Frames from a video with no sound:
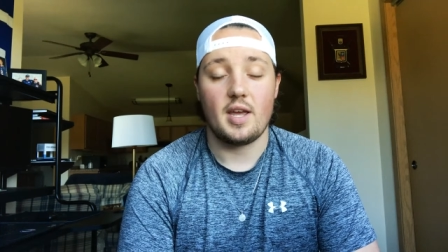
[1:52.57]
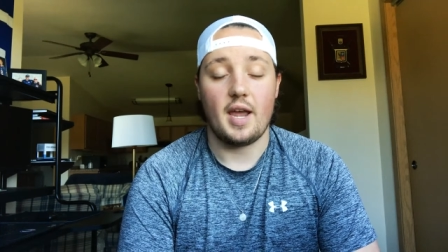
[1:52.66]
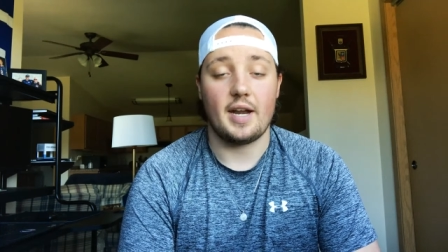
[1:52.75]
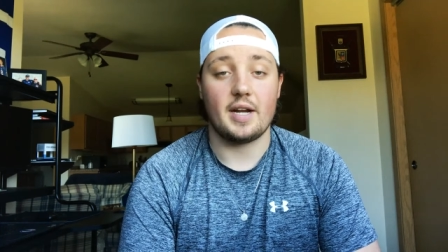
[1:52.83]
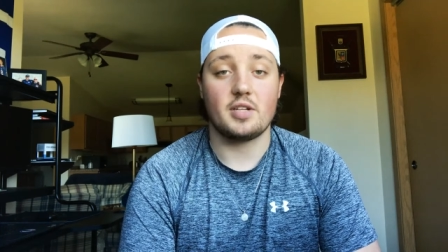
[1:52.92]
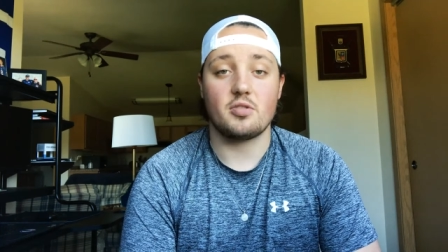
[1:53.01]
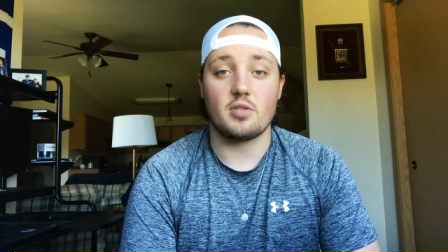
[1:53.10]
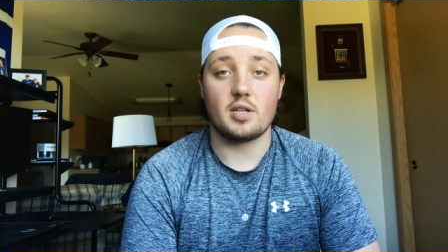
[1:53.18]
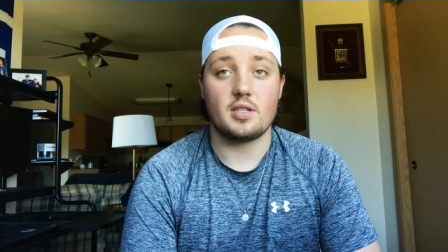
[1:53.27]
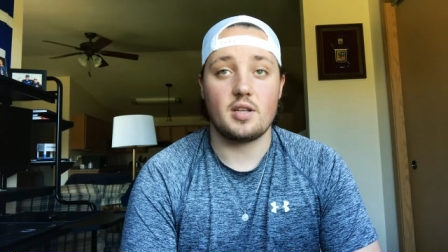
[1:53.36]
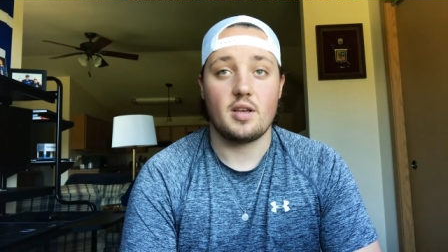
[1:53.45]
and I
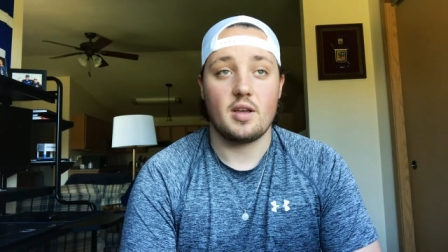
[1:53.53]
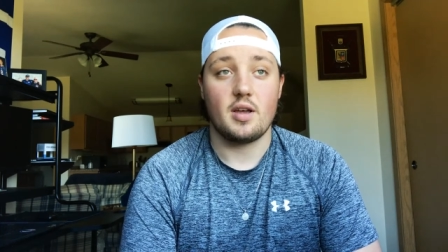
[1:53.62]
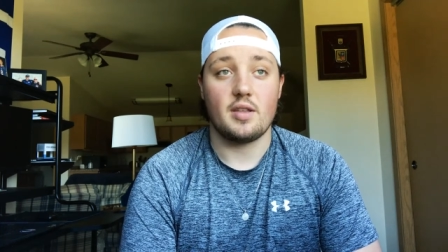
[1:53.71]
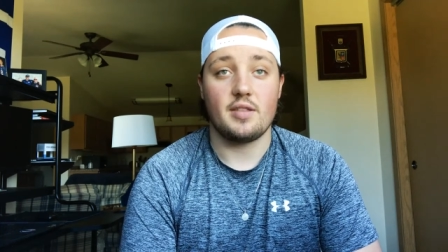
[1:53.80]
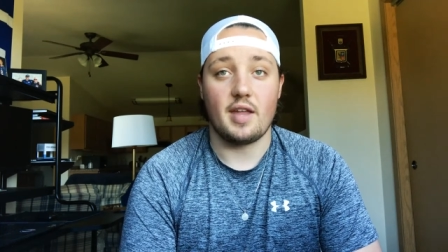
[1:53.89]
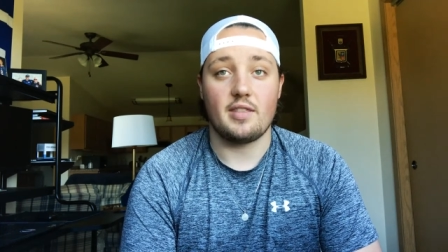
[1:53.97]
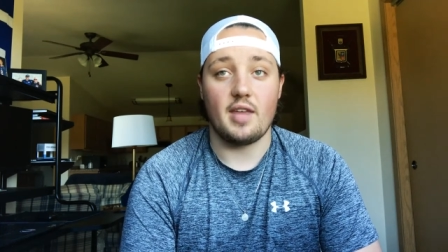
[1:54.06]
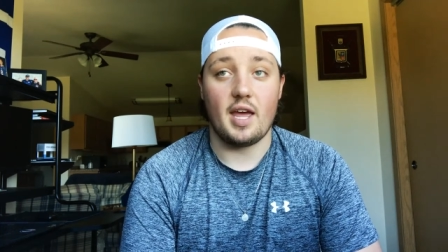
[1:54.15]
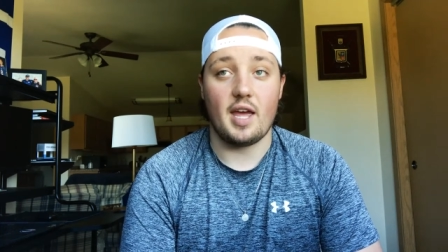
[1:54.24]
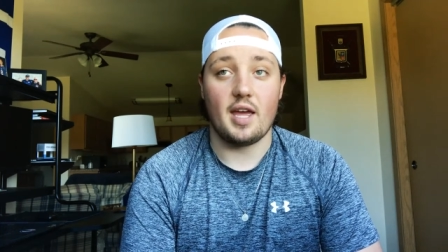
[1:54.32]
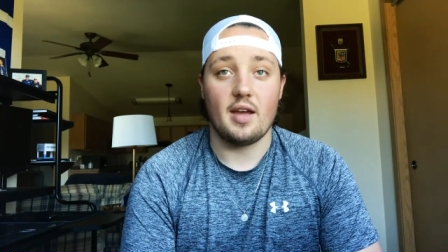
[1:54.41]
trust that
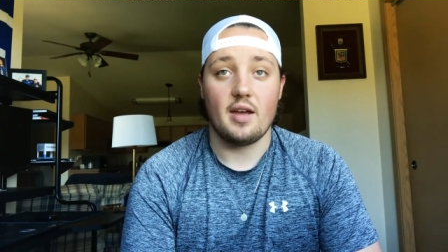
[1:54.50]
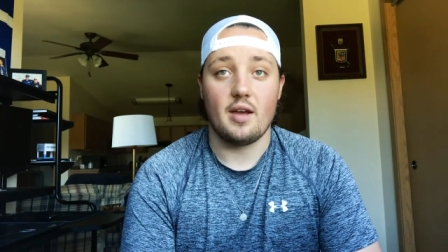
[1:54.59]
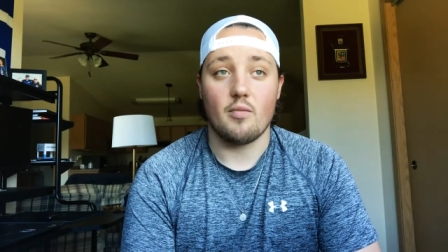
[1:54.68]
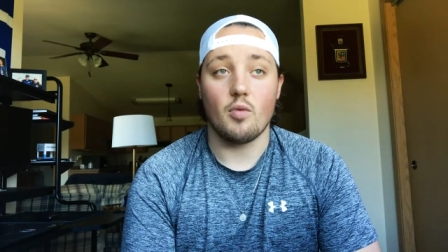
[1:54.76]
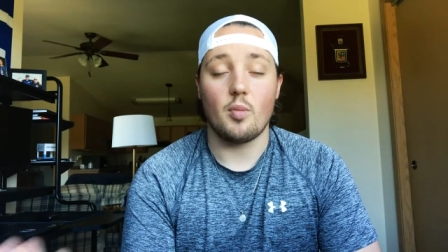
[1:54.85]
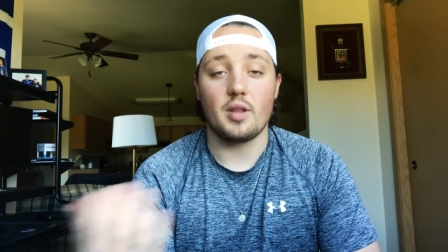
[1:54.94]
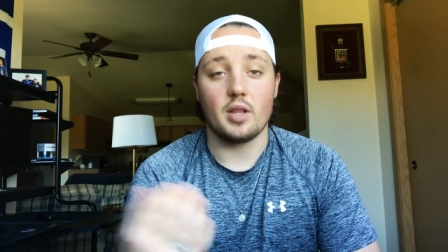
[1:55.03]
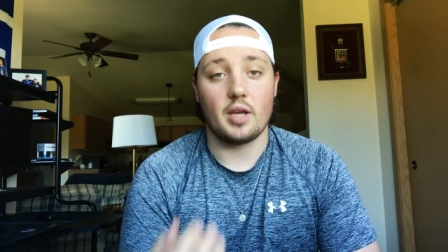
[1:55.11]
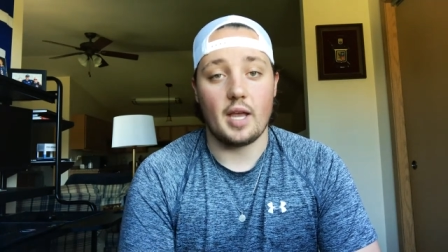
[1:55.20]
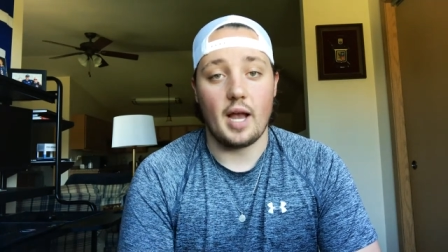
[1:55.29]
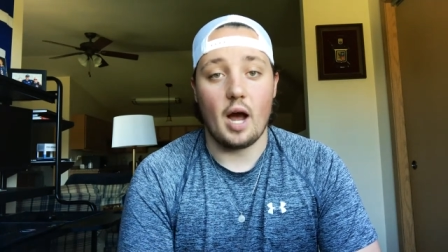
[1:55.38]
they will be
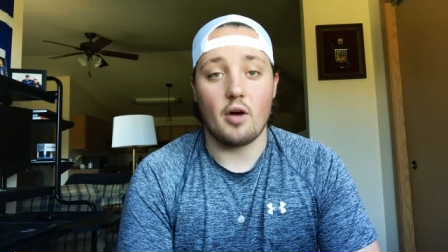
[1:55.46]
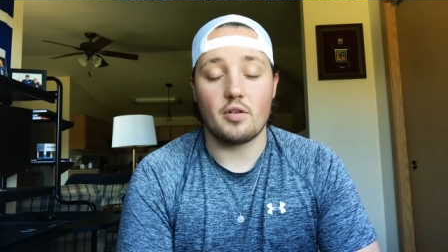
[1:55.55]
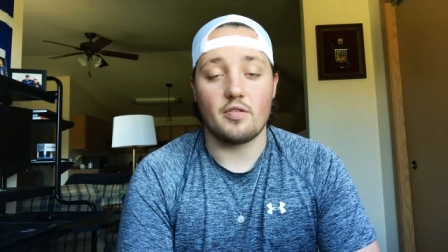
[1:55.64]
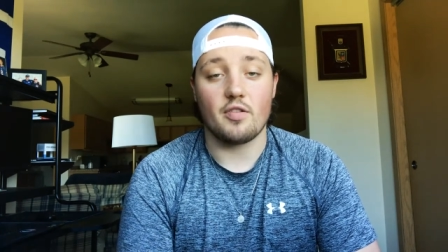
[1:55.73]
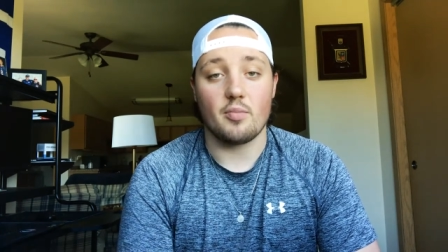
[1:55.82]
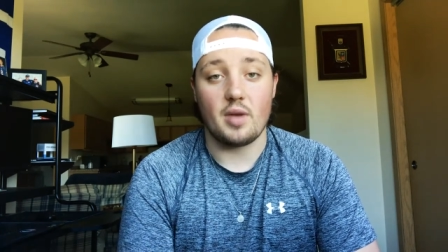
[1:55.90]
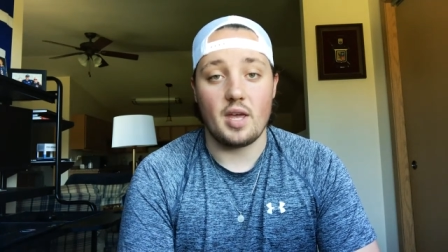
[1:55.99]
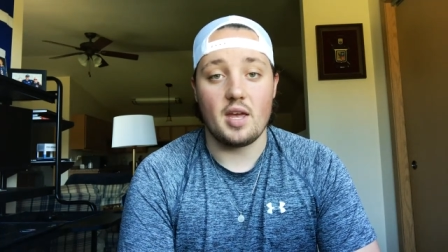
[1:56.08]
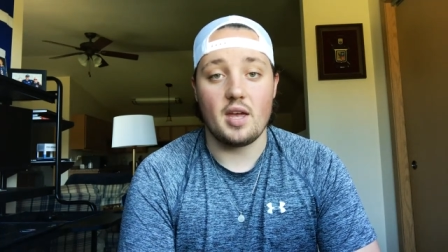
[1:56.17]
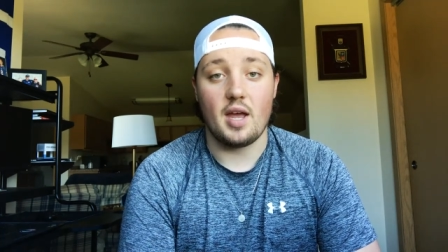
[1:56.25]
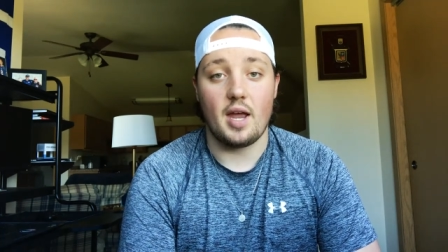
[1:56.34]
looking out for
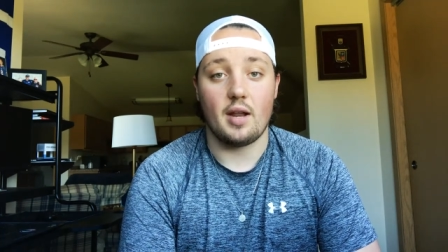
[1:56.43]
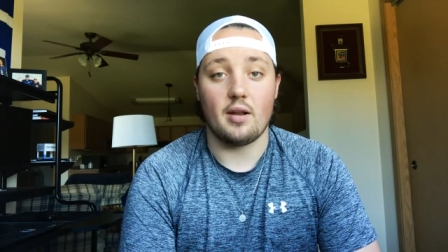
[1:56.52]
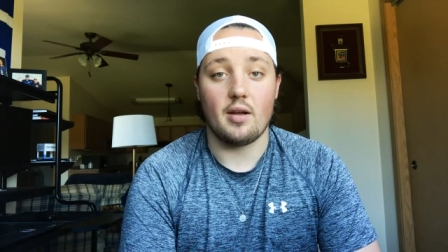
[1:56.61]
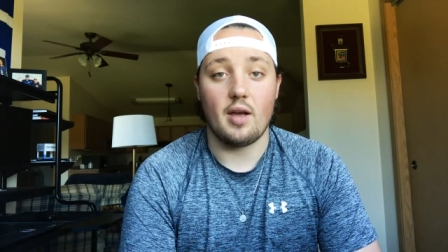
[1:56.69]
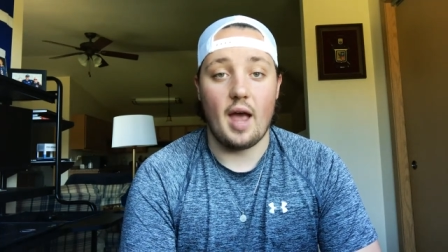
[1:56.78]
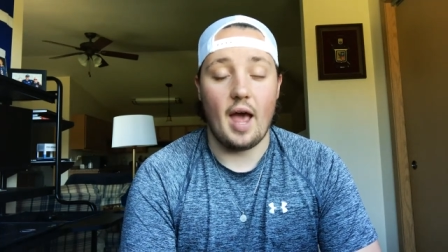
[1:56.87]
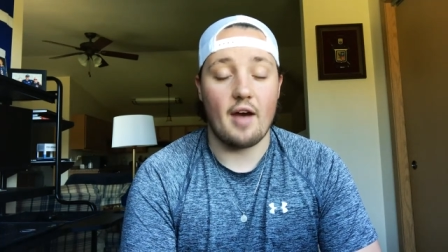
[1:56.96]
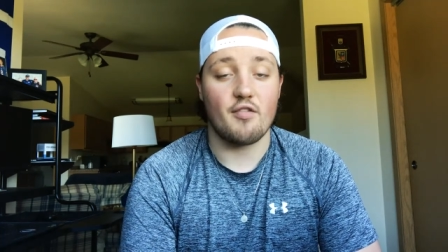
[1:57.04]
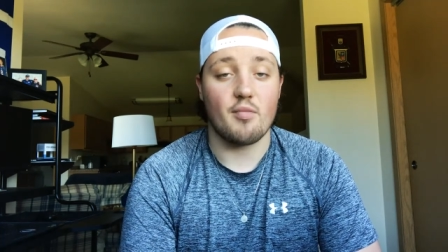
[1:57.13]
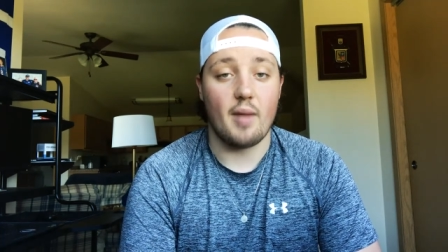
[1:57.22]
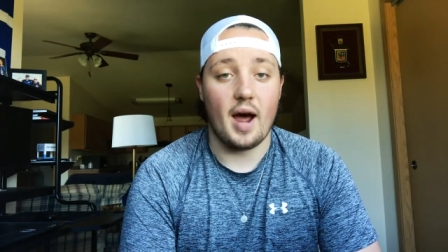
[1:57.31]
me and
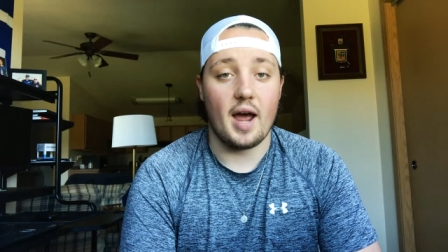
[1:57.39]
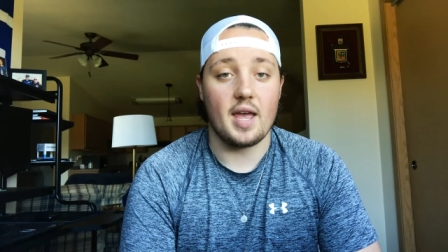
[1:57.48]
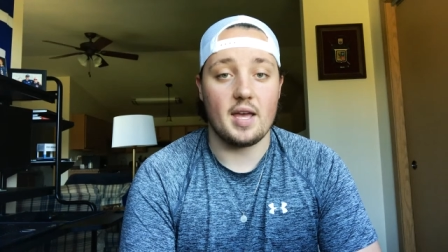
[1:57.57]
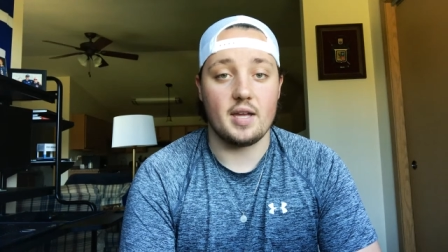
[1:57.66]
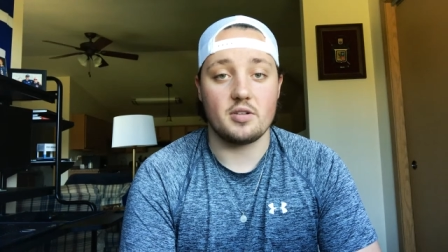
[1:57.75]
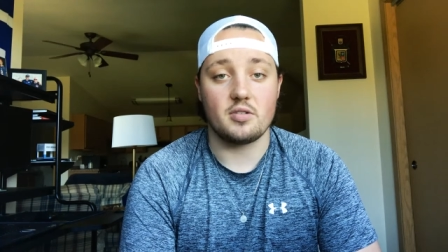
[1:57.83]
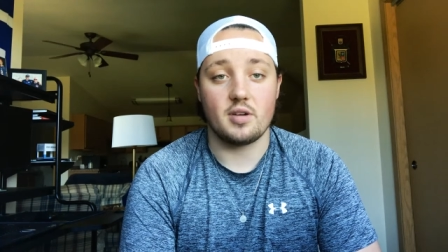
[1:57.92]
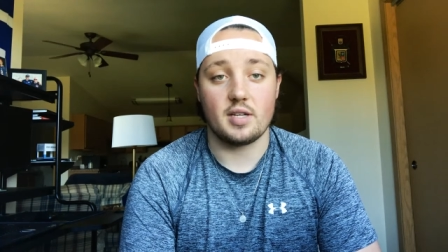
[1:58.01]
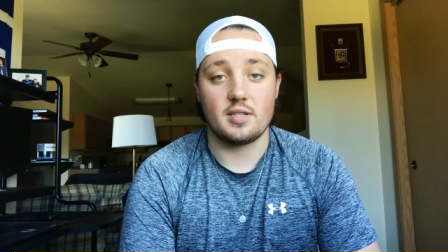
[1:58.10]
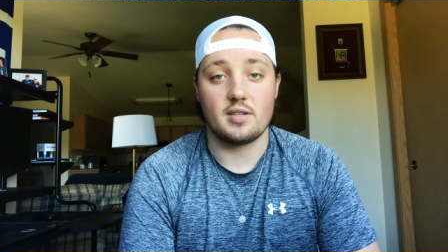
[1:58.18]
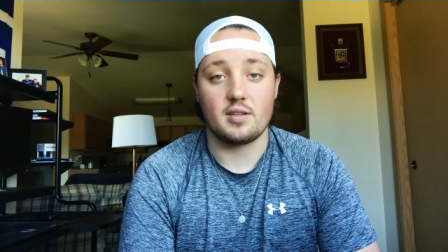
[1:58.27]
have my
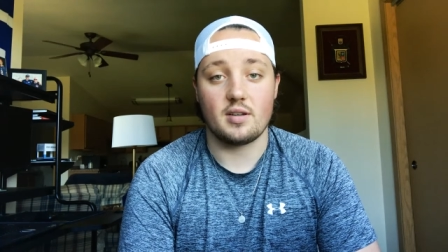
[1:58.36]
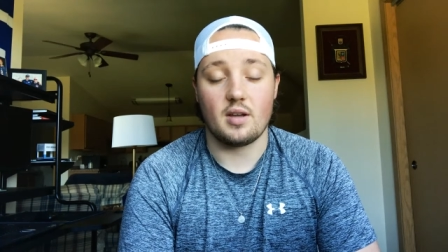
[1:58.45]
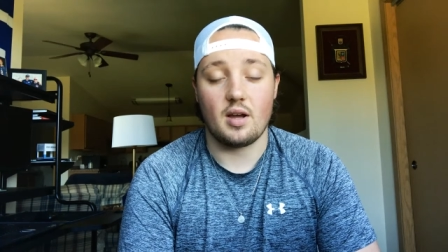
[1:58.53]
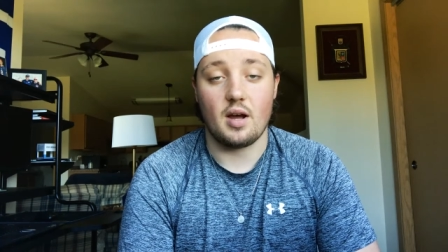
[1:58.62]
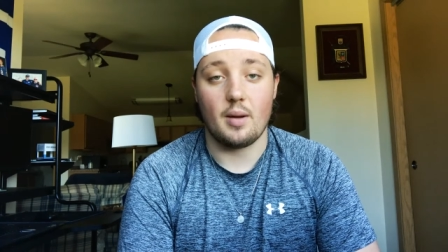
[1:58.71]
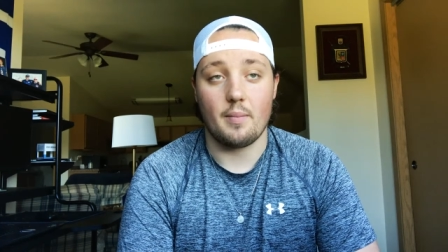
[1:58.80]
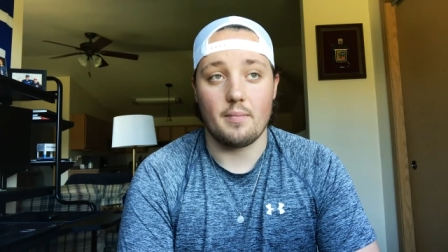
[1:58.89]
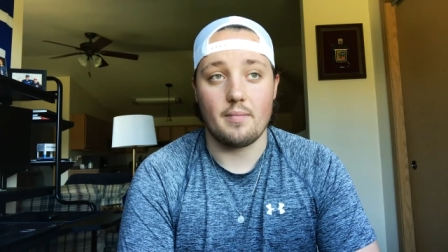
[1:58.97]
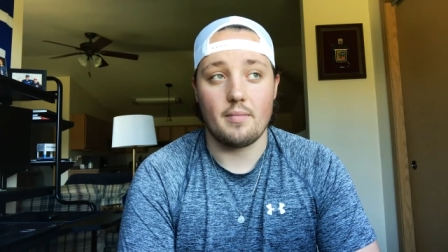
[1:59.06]
interest, um,